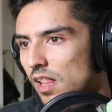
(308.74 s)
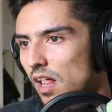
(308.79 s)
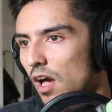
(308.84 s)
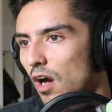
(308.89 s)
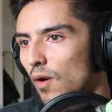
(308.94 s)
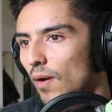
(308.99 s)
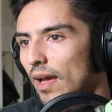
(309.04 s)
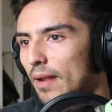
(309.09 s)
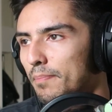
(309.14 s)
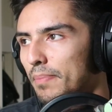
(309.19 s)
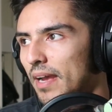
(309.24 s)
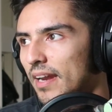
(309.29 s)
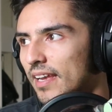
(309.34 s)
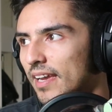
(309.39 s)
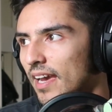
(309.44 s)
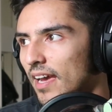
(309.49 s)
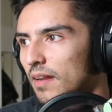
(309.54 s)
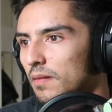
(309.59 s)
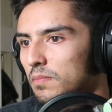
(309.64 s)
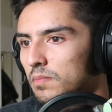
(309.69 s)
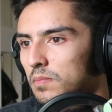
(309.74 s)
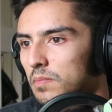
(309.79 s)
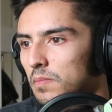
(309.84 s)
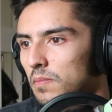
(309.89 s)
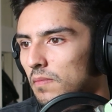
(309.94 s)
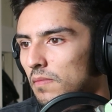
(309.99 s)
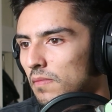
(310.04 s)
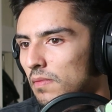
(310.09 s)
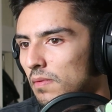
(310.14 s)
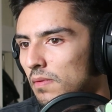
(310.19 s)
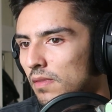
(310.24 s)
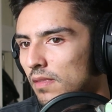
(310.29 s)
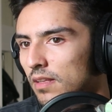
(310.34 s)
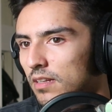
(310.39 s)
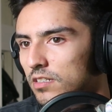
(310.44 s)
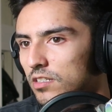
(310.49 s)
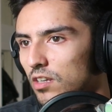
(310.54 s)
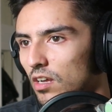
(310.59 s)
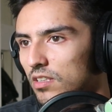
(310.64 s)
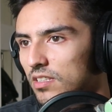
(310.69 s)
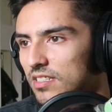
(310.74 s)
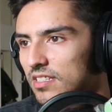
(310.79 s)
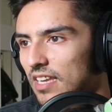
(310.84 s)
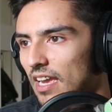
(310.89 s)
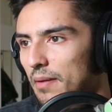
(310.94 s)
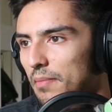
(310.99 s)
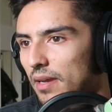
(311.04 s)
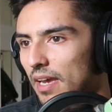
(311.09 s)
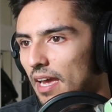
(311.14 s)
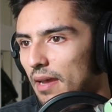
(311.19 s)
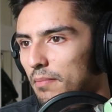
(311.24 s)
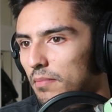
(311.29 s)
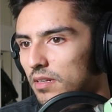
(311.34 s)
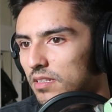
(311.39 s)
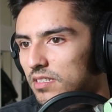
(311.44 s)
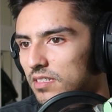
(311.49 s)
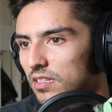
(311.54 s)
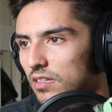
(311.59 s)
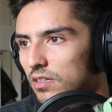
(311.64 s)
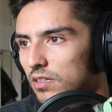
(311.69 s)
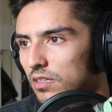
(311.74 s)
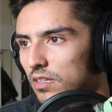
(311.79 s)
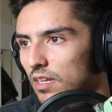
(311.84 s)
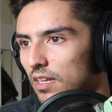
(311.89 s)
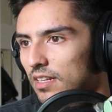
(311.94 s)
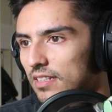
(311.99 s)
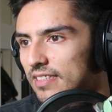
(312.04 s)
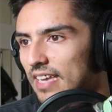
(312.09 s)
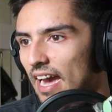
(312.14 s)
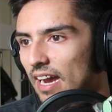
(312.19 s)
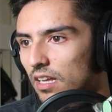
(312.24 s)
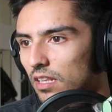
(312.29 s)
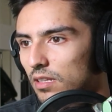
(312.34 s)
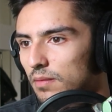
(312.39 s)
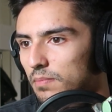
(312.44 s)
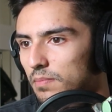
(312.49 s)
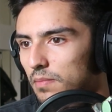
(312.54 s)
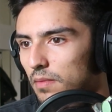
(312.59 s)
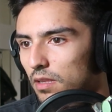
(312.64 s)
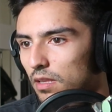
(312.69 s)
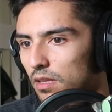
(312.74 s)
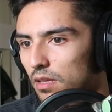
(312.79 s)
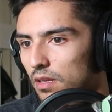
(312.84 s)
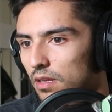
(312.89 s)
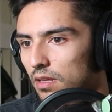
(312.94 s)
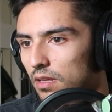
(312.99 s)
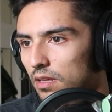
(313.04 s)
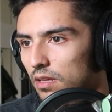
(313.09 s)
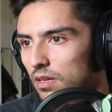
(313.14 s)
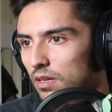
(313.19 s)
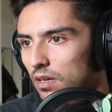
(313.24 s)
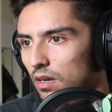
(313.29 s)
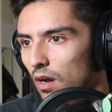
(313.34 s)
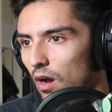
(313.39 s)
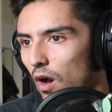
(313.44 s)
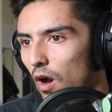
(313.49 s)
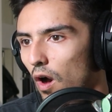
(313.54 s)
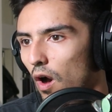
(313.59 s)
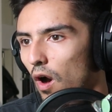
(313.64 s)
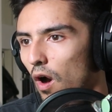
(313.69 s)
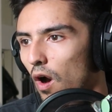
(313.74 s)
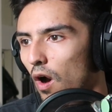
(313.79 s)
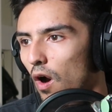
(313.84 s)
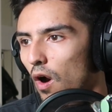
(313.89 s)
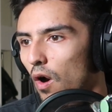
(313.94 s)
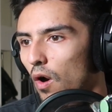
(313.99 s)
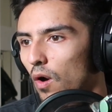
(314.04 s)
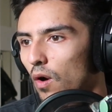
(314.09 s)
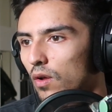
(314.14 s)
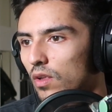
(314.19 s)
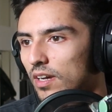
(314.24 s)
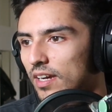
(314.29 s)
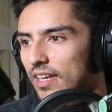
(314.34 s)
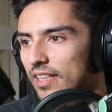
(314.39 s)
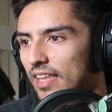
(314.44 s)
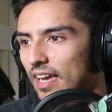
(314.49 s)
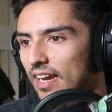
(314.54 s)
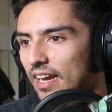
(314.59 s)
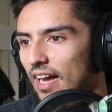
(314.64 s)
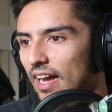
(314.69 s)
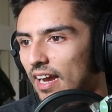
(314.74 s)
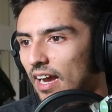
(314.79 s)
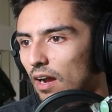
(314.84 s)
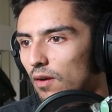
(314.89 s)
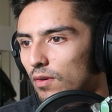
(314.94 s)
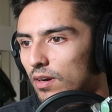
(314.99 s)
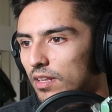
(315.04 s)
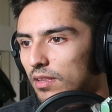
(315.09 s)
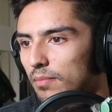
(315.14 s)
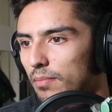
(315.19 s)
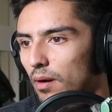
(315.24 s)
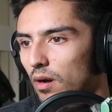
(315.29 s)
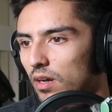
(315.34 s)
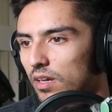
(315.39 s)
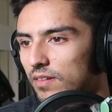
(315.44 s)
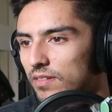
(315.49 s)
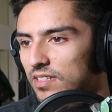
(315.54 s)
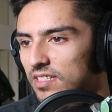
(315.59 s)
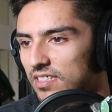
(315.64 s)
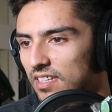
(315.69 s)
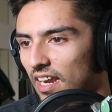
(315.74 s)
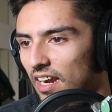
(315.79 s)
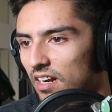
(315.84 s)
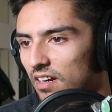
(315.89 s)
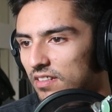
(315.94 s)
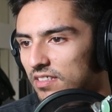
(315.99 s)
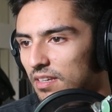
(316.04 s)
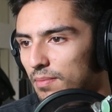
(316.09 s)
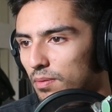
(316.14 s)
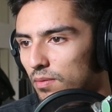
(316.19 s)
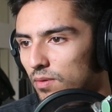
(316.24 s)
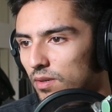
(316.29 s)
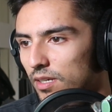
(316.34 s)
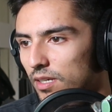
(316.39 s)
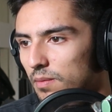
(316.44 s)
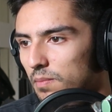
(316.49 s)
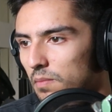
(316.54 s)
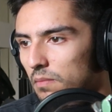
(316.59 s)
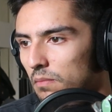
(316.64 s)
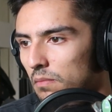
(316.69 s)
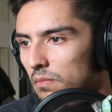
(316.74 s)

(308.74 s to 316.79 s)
Oh, headband again. It's all the same game, but still. Tackle him. Oh, look at that guy got rid of the ball. He was scared of Tipungwuti.